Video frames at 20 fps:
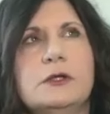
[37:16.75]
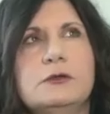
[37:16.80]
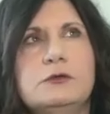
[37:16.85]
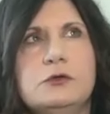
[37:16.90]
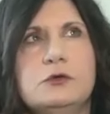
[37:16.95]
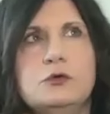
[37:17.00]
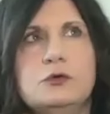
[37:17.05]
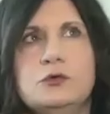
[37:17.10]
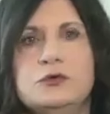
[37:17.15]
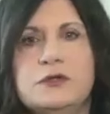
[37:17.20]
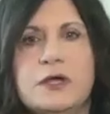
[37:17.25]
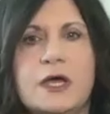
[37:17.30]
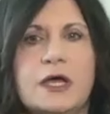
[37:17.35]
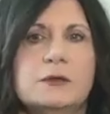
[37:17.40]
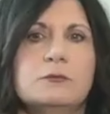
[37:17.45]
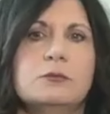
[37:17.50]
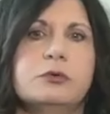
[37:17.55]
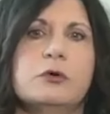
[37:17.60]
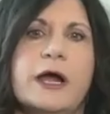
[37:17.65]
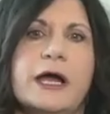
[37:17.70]
do
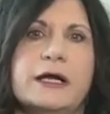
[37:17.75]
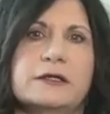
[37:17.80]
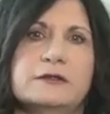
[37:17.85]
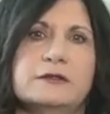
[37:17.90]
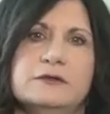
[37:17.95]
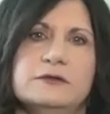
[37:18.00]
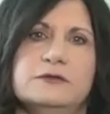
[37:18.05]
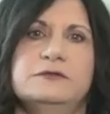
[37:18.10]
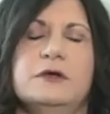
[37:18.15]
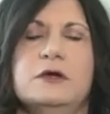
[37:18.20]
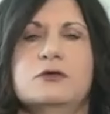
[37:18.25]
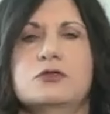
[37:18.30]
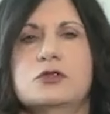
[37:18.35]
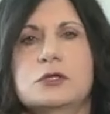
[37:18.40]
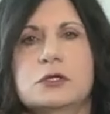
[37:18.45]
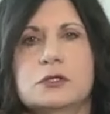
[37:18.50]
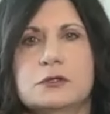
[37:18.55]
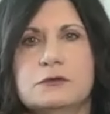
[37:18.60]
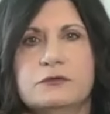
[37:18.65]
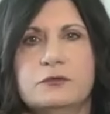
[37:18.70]
10 practice
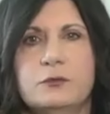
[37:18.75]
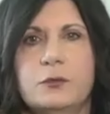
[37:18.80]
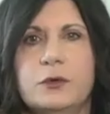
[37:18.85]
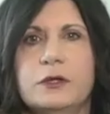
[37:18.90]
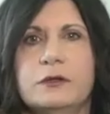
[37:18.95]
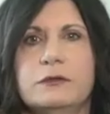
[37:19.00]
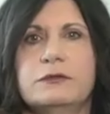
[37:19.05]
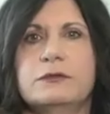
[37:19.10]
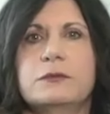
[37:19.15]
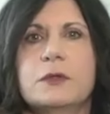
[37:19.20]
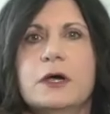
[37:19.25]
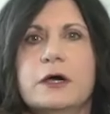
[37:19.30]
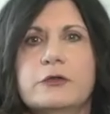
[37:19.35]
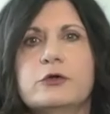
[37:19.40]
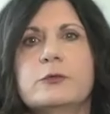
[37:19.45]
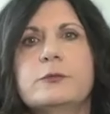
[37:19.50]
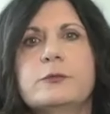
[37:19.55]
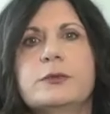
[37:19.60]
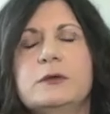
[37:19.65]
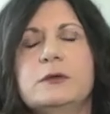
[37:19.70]
sessions with
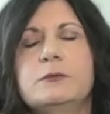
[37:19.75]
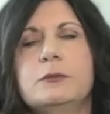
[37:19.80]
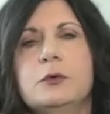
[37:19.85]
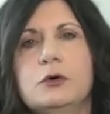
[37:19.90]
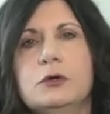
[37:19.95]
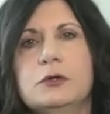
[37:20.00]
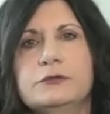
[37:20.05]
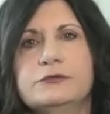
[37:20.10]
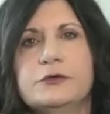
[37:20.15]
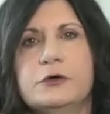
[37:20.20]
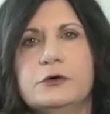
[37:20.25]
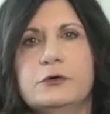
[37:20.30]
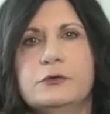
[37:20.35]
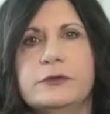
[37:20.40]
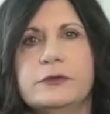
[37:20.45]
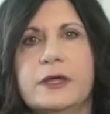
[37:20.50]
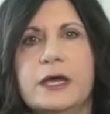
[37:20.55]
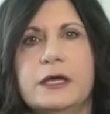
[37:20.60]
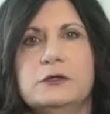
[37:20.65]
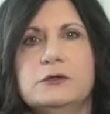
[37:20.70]
other people
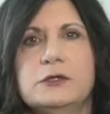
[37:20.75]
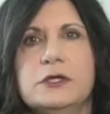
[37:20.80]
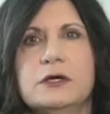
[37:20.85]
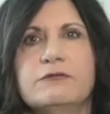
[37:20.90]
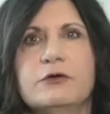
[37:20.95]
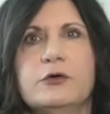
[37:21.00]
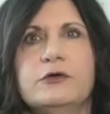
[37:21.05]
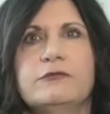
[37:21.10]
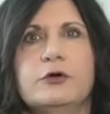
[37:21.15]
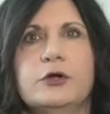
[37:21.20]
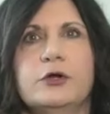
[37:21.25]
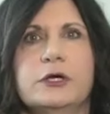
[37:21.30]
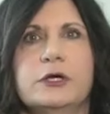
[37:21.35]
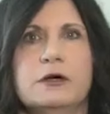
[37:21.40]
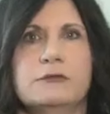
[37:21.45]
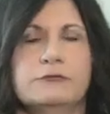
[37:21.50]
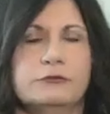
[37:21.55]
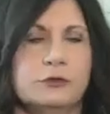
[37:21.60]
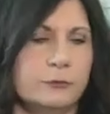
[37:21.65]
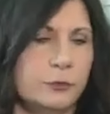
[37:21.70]
so that you get very, very
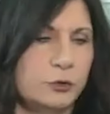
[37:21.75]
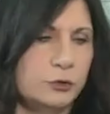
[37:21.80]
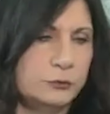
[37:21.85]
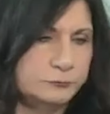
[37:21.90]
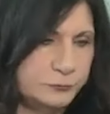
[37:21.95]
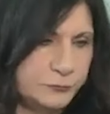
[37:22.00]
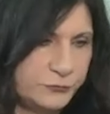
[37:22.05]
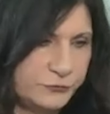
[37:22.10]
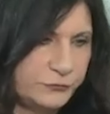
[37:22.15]
comfortable.